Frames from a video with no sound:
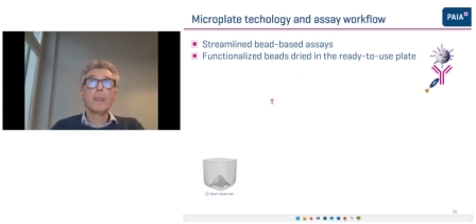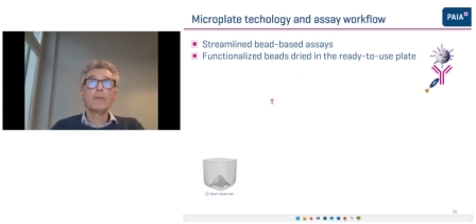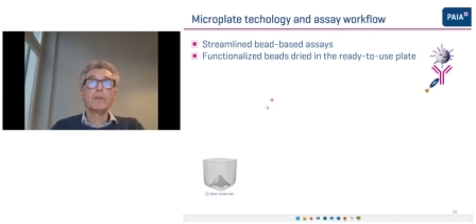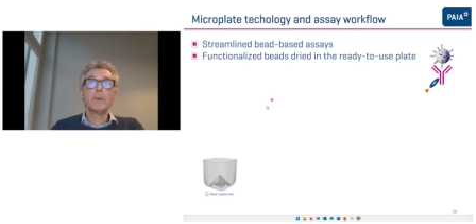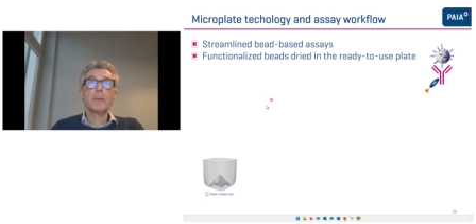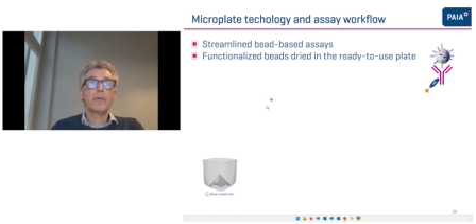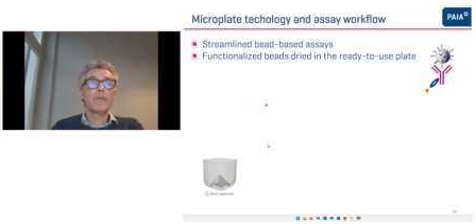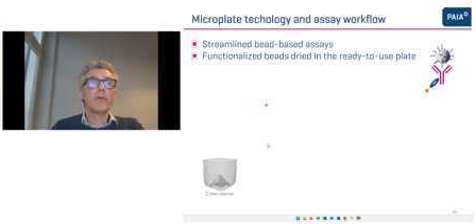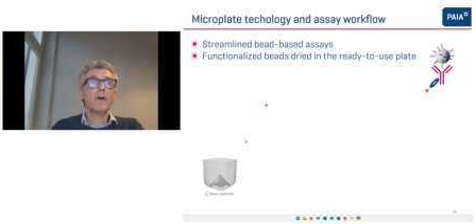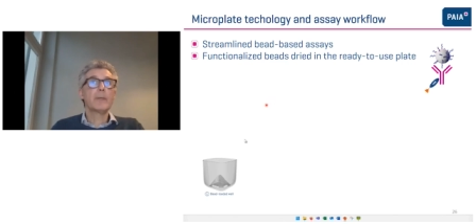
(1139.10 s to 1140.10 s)
So we're
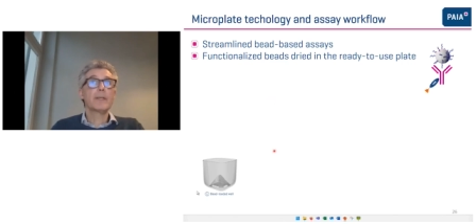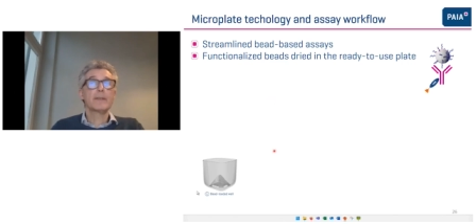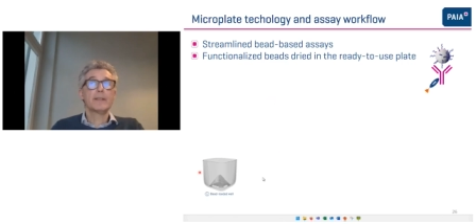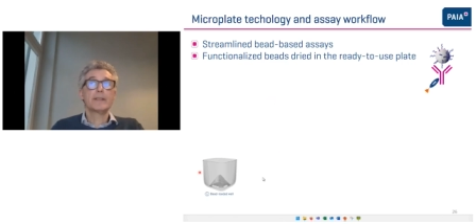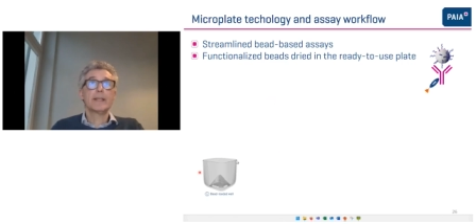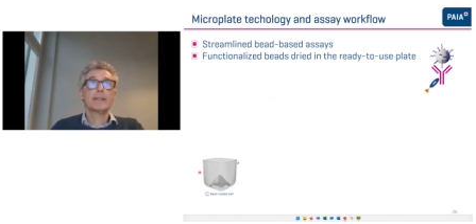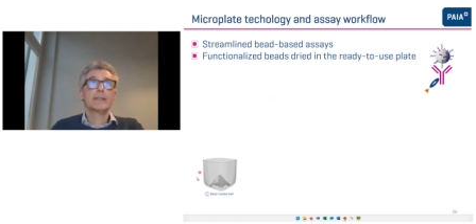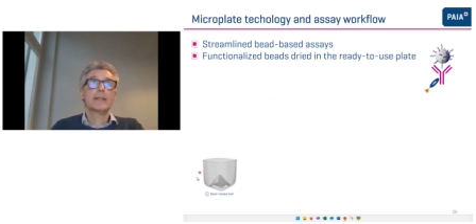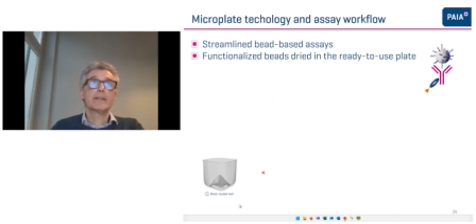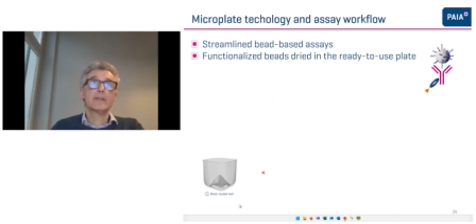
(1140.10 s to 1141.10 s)
performing these
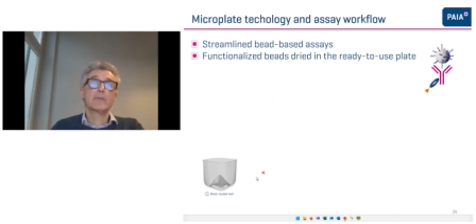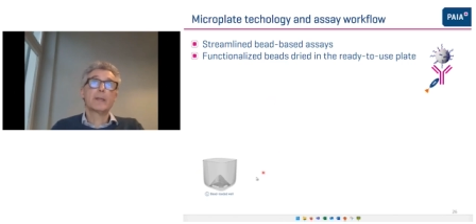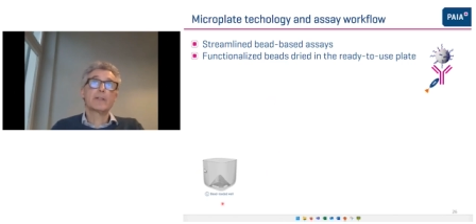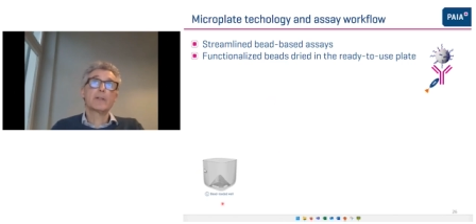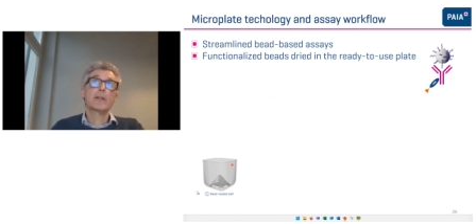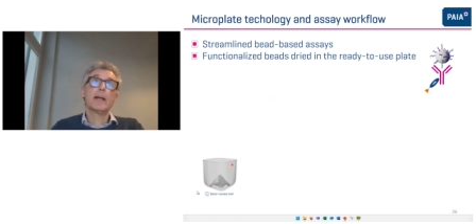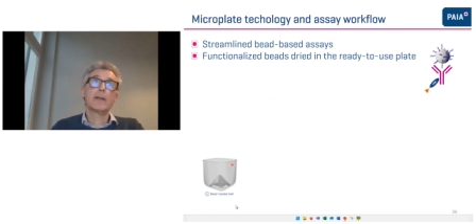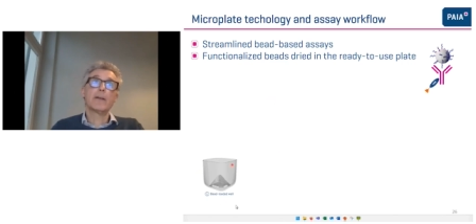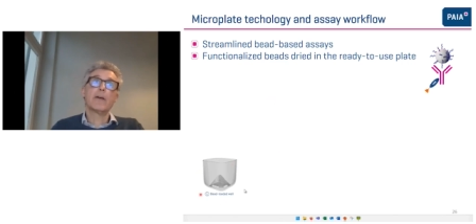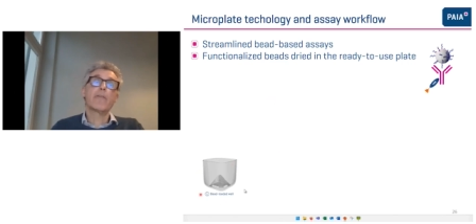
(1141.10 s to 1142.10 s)
assays in special
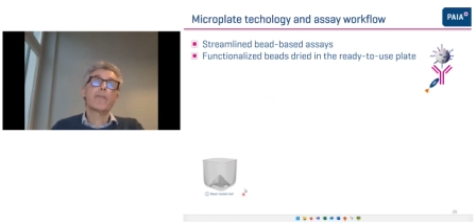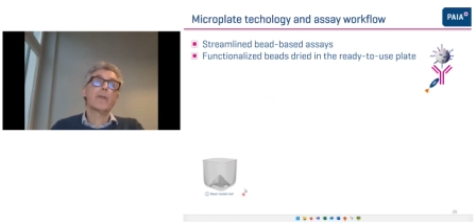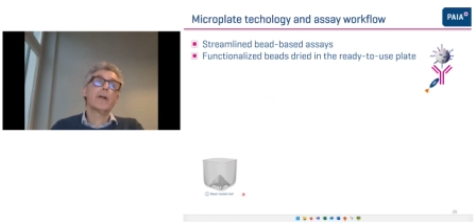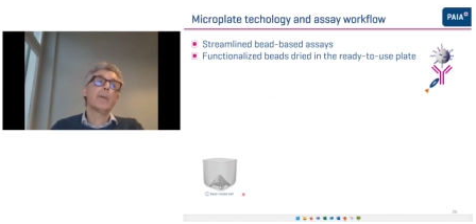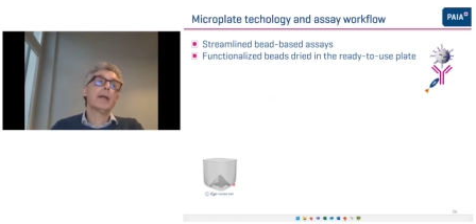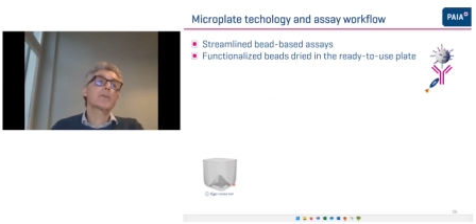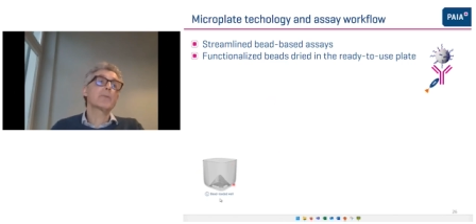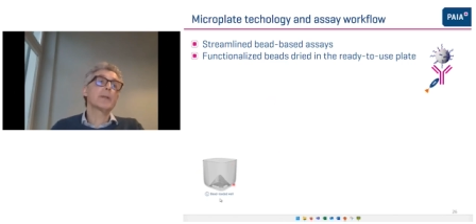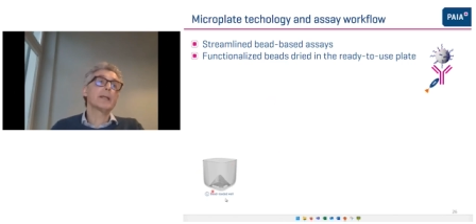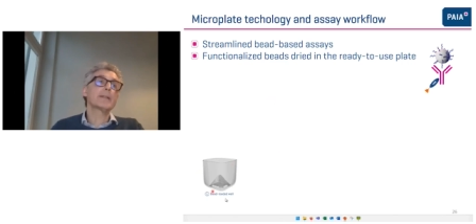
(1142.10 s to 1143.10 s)
kind of
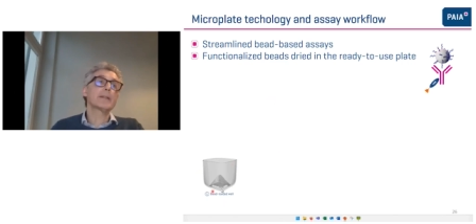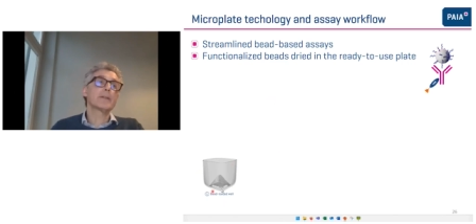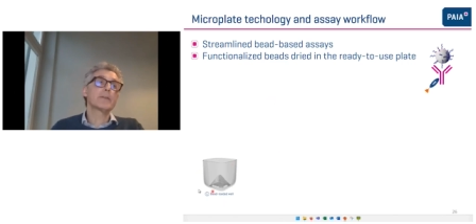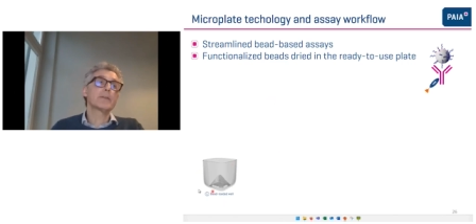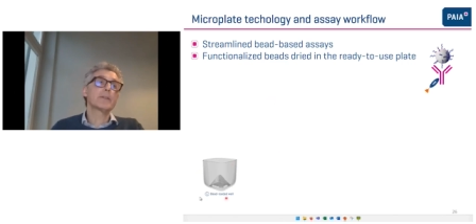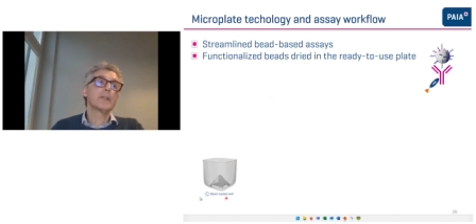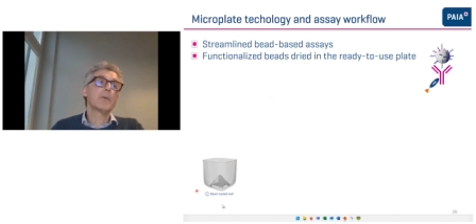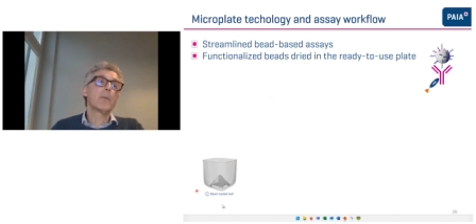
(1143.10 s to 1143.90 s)
microplates, and you see a